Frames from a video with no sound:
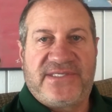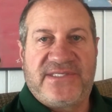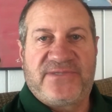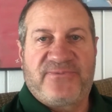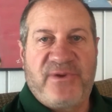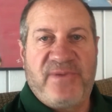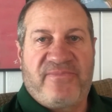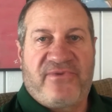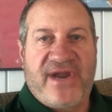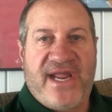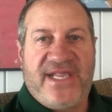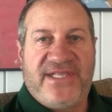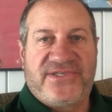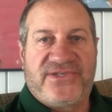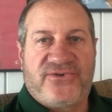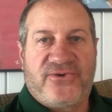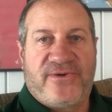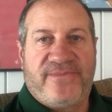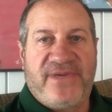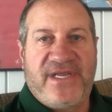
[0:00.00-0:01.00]
as we
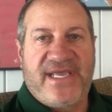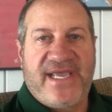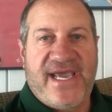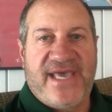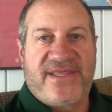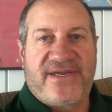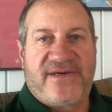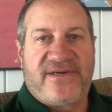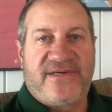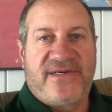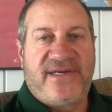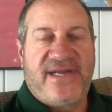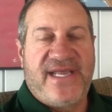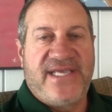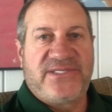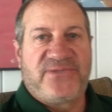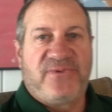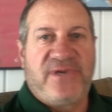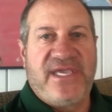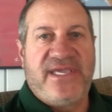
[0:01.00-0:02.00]
brainstorm together,
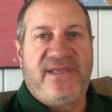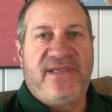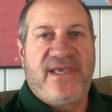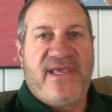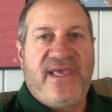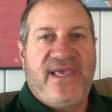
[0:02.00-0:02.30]
as we